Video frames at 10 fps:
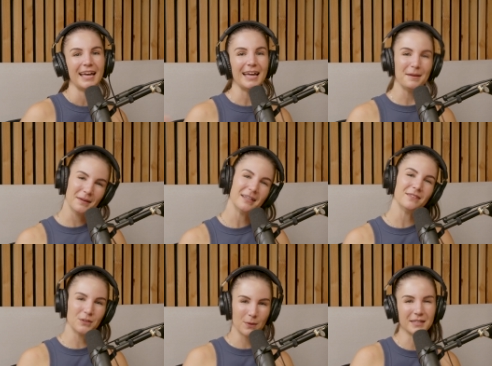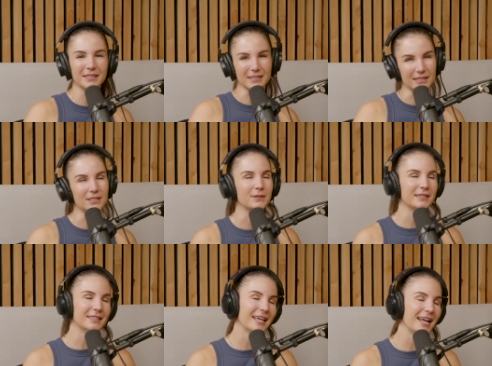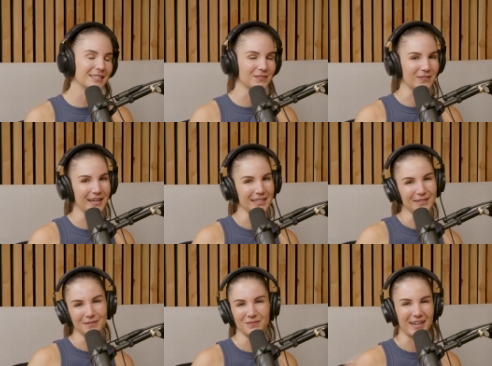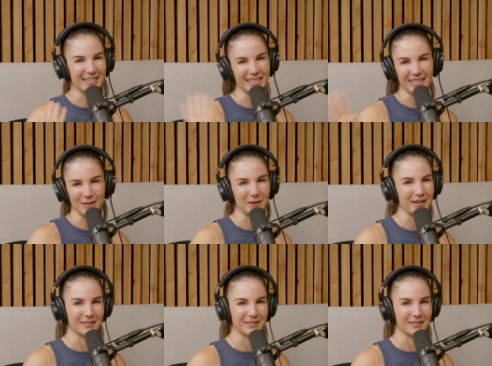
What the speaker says: But if you want to listen to it, that's fine. You can find it anywhere.